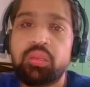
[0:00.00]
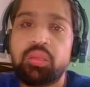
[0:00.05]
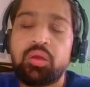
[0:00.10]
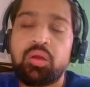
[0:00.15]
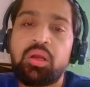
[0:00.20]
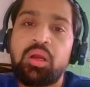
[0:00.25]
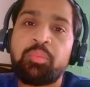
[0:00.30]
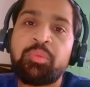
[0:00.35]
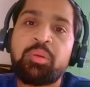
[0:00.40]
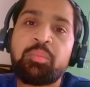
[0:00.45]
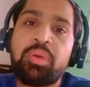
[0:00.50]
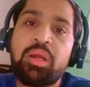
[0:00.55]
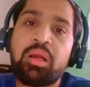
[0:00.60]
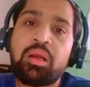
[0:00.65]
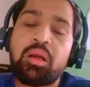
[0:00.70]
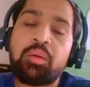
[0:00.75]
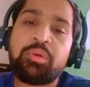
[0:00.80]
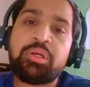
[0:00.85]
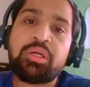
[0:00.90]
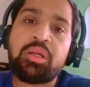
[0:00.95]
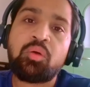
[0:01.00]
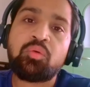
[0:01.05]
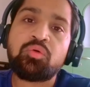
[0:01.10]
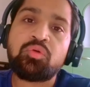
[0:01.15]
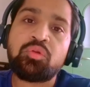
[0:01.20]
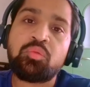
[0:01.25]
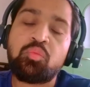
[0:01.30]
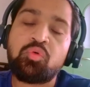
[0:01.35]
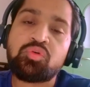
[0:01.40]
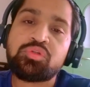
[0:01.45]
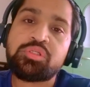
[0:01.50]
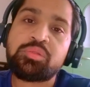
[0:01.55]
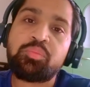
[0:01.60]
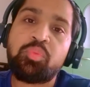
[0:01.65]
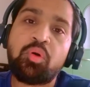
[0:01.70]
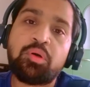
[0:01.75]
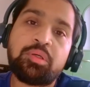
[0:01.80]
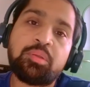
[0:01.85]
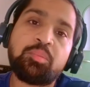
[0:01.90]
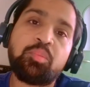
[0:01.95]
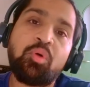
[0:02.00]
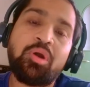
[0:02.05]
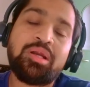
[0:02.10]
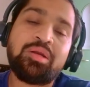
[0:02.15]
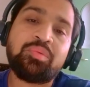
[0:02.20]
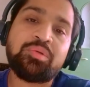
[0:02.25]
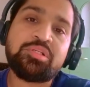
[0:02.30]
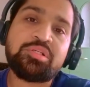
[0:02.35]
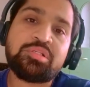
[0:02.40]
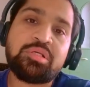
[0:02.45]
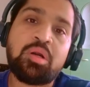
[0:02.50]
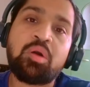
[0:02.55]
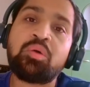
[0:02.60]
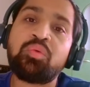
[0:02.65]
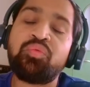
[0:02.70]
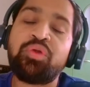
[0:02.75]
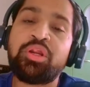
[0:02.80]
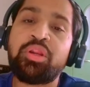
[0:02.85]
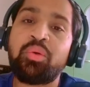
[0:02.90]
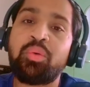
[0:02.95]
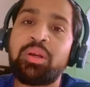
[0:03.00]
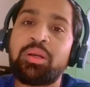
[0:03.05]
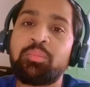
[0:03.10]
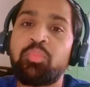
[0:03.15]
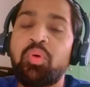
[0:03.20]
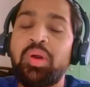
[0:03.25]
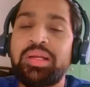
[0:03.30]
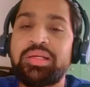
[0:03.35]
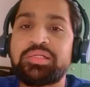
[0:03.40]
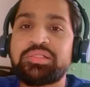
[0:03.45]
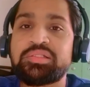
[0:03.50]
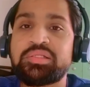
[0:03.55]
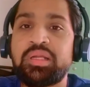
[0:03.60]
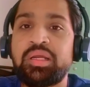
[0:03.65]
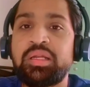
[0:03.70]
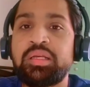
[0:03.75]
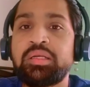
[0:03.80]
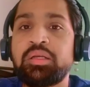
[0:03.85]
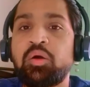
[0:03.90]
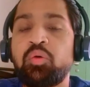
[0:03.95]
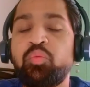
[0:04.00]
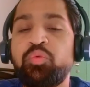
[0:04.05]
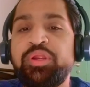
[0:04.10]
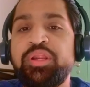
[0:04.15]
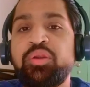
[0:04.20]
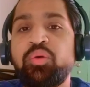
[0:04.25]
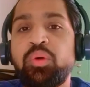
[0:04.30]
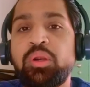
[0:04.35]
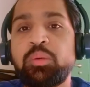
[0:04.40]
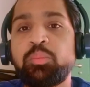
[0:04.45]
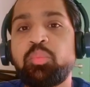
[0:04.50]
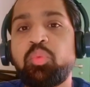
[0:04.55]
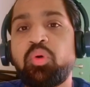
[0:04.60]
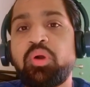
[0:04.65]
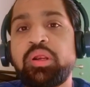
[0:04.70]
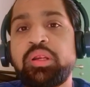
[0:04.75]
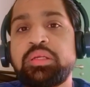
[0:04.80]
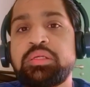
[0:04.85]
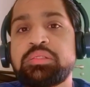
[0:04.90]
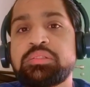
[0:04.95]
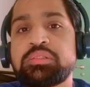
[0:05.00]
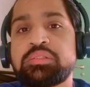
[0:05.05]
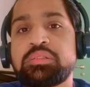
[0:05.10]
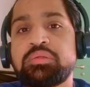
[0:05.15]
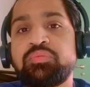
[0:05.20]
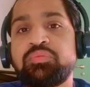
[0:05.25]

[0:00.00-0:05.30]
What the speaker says: Now, coming down to the most important point, which is around video endpoints, right? Now, video endpoints,